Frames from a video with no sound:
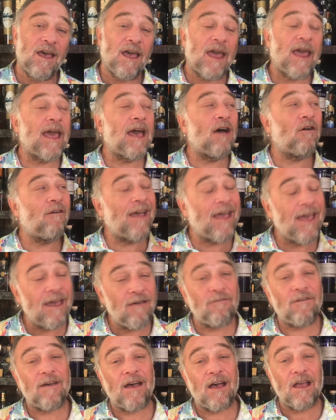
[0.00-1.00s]

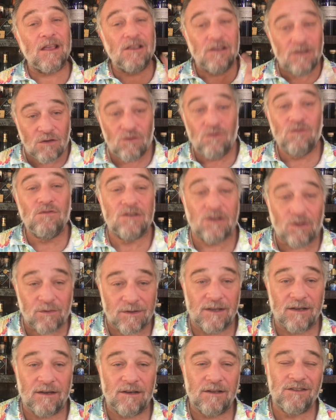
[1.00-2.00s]
However you do
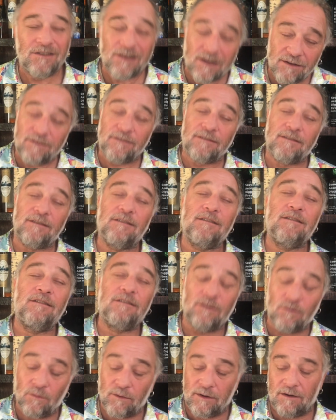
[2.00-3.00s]
it, just
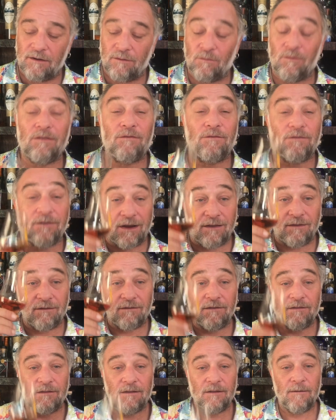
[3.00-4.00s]
do it with
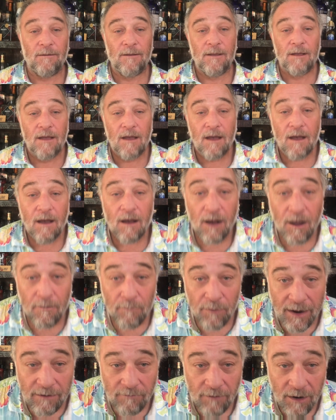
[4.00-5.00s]
friends. I'm
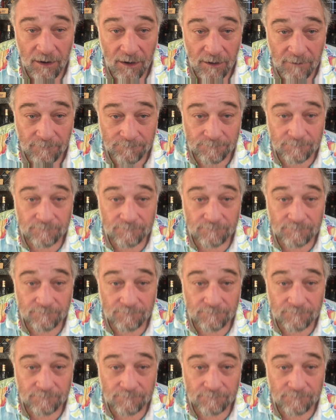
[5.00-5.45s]
Brad Ryan.